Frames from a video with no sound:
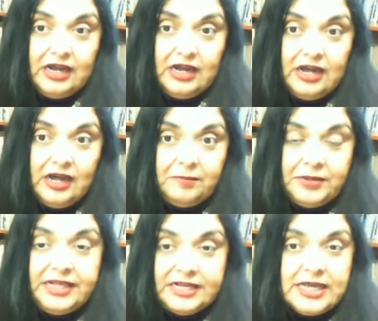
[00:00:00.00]

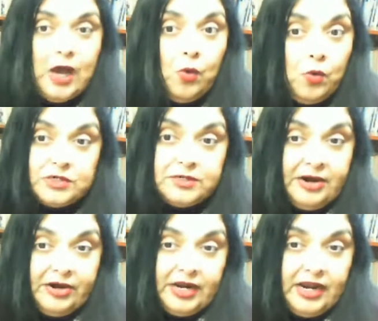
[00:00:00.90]
But these are old
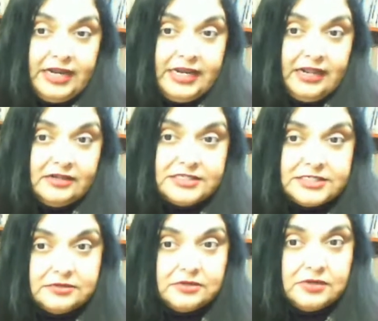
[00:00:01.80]
American
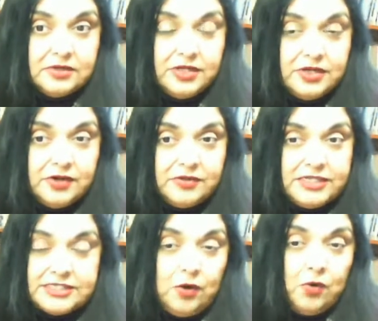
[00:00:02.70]
ideals.
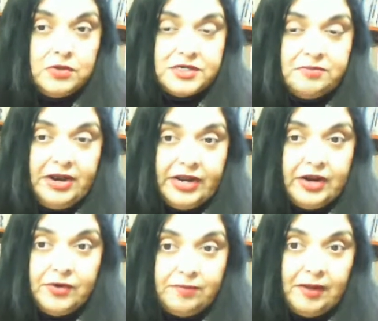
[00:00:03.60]
These are old
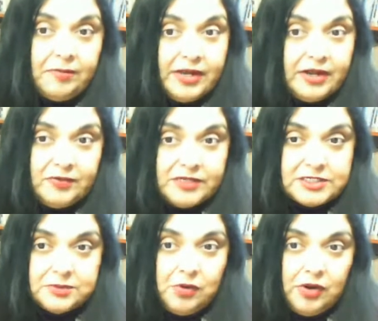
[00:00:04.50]
American Republican with a
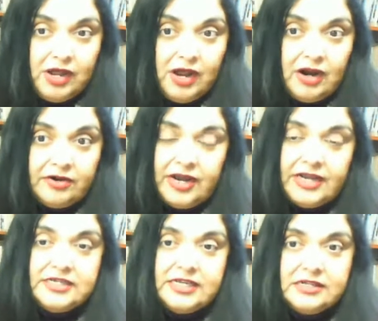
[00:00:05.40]
small r
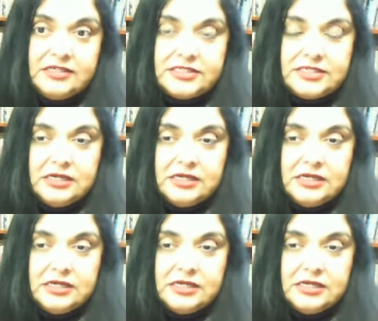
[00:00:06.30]
ideals.